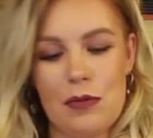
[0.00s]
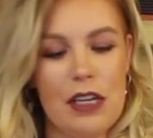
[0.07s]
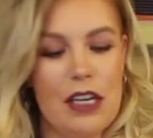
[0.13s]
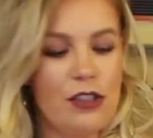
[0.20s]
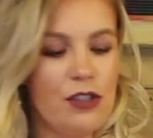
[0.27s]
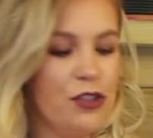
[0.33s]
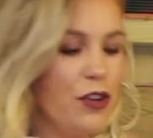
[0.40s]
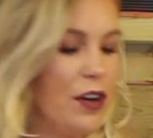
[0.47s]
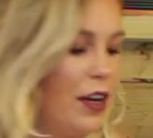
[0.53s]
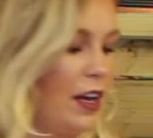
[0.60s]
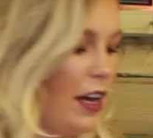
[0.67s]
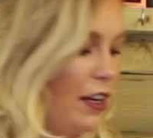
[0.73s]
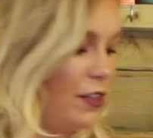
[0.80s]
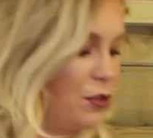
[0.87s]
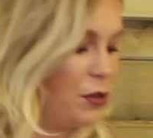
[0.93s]
and when I
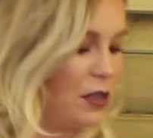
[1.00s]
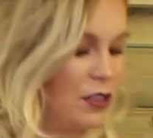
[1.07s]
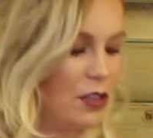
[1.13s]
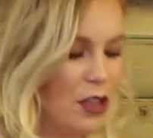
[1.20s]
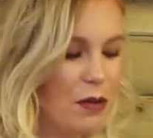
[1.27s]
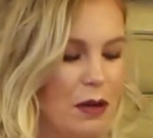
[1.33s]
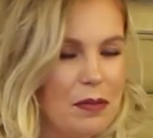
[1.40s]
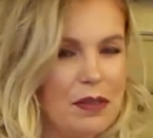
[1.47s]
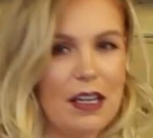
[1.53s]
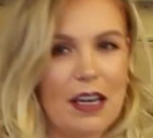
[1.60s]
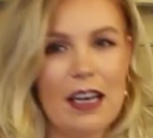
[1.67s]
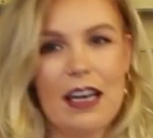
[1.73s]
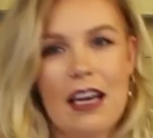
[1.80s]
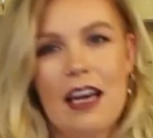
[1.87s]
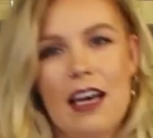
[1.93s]
saw this on the
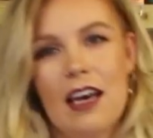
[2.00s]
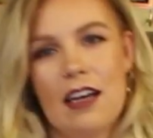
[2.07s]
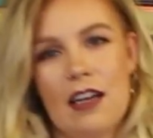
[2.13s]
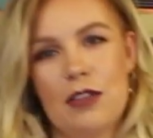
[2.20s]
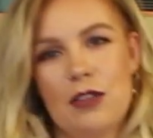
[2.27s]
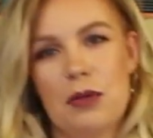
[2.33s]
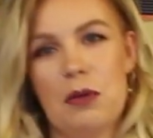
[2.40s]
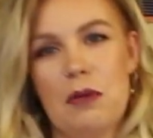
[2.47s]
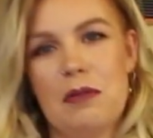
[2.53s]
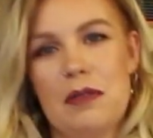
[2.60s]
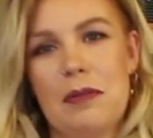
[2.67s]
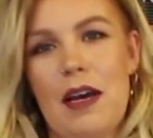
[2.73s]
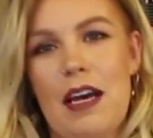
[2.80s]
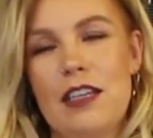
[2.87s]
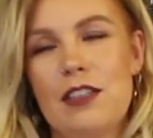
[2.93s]
website and I saw it
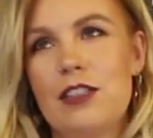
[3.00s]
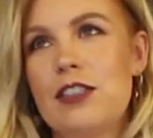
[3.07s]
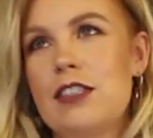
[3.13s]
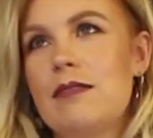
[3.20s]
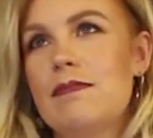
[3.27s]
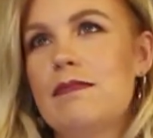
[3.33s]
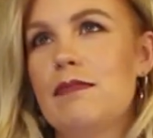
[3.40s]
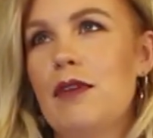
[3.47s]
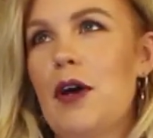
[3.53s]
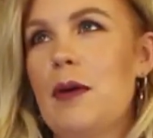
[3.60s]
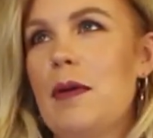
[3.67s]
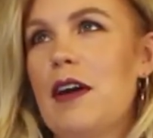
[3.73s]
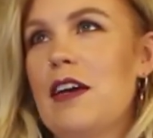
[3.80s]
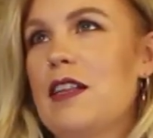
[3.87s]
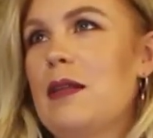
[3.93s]
was mesh,
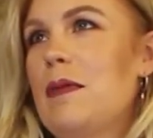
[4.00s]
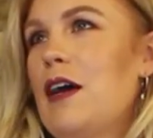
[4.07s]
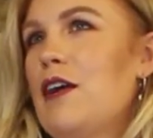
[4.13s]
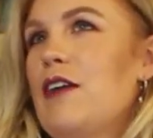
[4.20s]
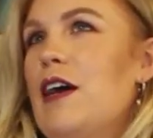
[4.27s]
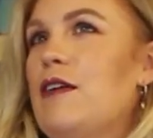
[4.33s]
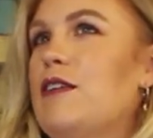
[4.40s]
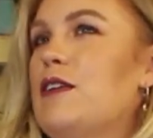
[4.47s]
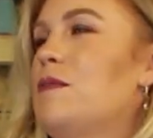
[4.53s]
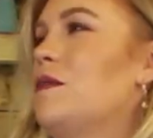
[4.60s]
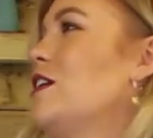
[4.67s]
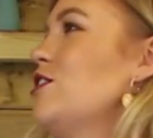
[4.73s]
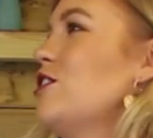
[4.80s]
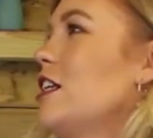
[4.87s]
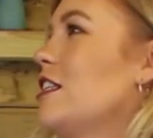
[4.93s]
motorbike in the background, can you
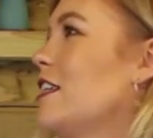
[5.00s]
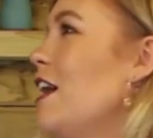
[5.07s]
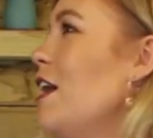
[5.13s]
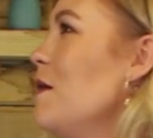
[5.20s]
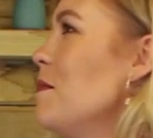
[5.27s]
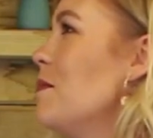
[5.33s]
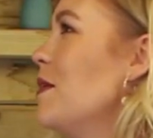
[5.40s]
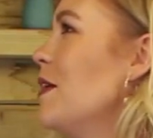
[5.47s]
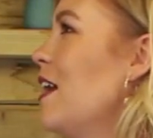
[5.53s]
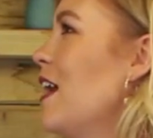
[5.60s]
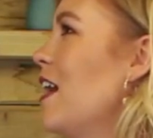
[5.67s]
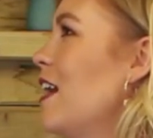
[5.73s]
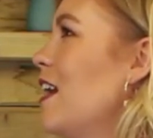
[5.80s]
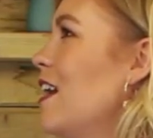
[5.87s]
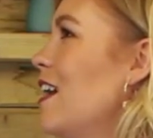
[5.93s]
please shut up?
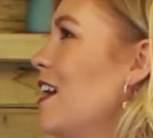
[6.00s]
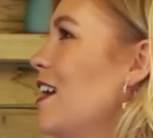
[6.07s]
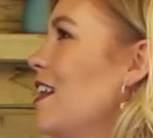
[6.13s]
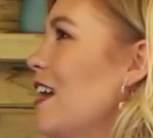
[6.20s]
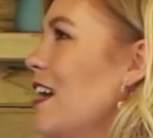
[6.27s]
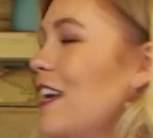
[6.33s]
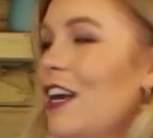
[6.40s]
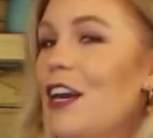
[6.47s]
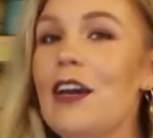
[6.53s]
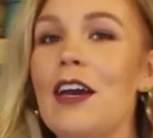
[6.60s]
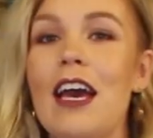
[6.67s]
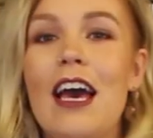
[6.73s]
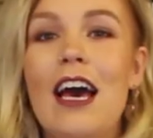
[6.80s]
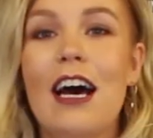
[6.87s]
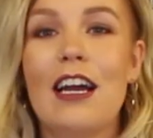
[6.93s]
Thank you.
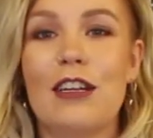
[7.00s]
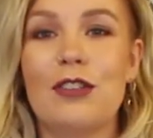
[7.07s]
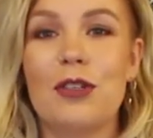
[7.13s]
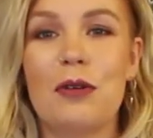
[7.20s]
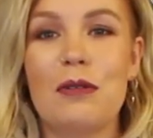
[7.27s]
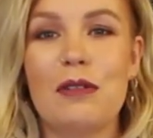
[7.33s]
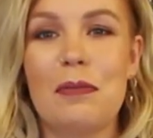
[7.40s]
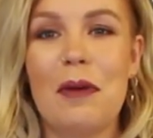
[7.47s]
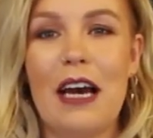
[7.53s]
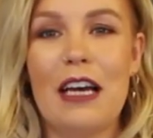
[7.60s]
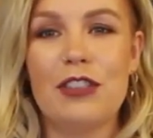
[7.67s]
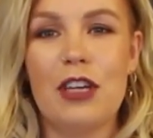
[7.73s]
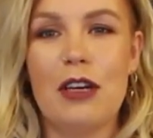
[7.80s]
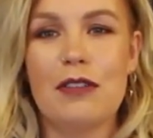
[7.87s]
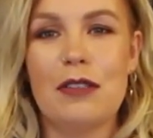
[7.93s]
And I saw it was
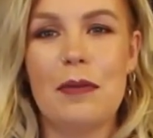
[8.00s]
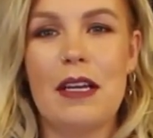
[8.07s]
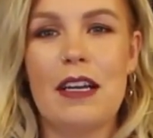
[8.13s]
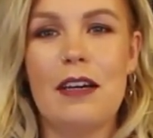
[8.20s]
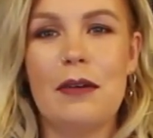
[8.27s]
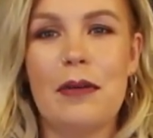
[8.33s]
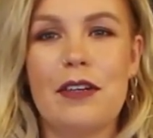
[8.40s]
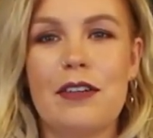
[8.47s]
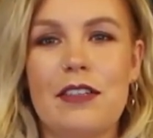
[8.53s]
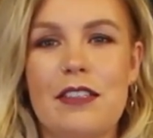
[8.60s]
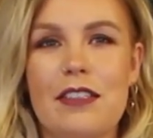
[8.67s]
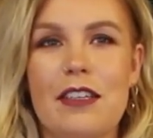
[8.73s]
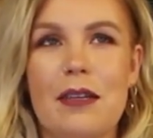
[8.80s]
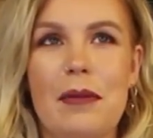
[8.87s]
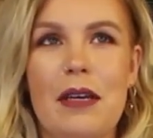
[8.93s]
mesh, I was a bit like, oh my god,
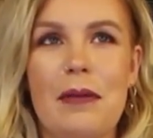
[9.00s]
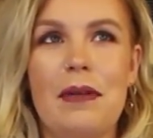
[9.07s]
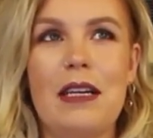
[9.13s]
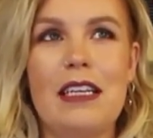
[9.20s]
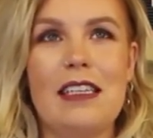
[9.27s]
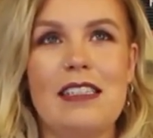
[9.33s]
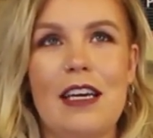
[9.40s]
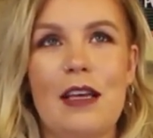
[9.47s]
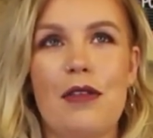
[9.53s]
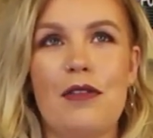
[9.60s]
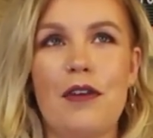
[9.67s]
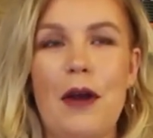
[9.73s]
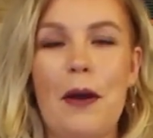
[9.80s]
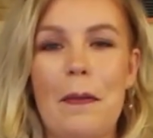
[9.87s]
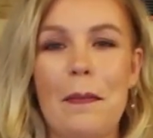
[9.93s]
is it going to be completely
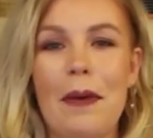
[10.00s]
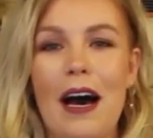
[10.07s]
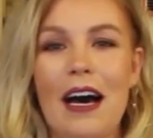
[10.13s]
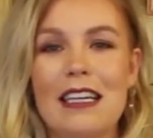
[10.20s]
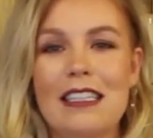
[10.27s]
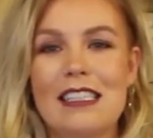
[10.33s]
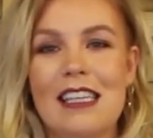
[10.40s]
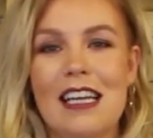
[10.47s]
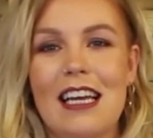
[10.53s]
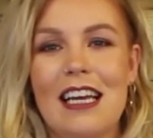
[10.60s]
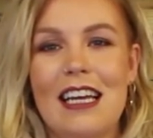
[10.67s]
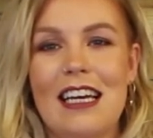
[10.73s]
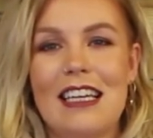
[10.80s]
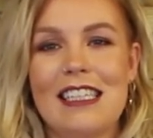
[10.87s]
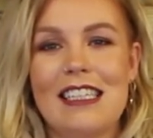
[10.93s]
see-through? But
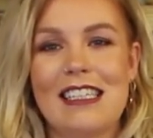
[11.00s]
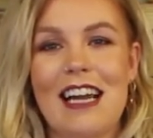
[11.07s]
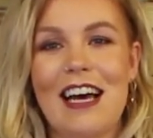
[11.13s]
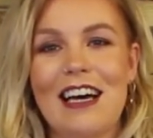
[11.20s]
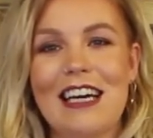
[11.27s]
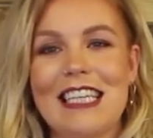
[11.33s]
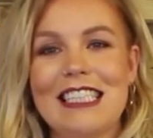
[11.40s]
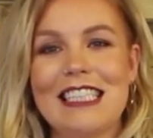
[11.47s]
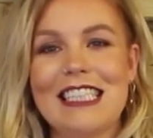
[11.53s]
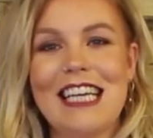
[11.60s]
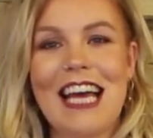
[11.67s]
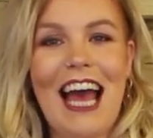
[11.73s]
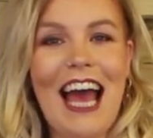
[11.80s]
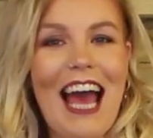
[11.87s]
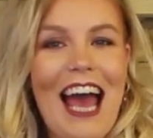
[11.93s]
it is lined,
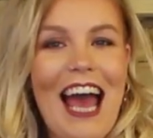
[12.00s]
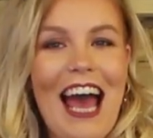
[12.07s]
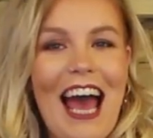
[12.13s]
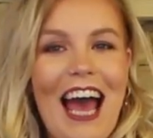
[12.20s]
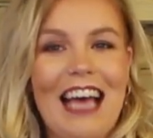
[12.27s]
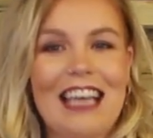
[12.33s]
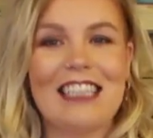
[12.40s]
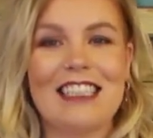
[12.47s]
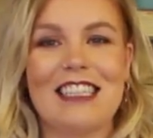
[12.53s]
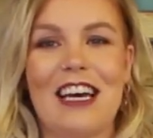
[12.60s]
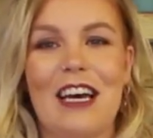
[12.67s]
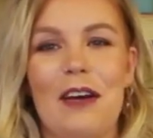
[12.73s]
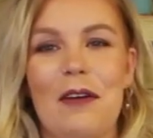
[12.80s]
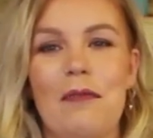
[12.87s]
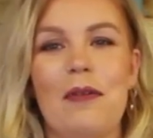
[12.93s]

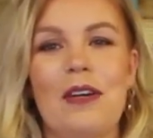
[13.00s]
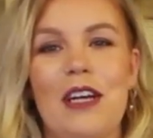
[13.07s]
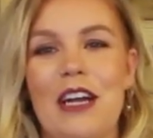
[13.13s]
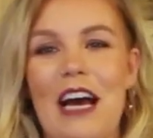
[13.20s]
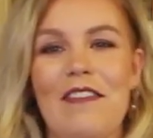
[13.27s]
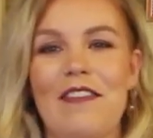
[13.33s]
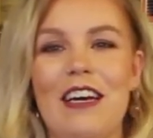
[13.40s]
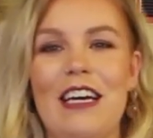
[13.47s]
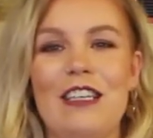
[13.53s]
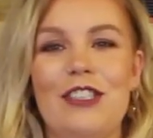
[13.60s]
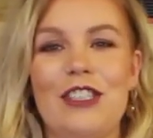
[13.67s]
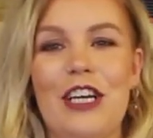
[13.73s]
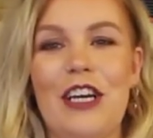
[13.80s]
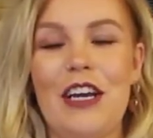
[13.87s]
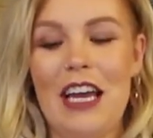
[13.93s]
so we don't have that
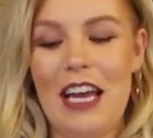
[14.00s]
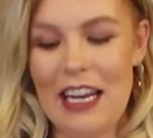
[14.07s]
issue.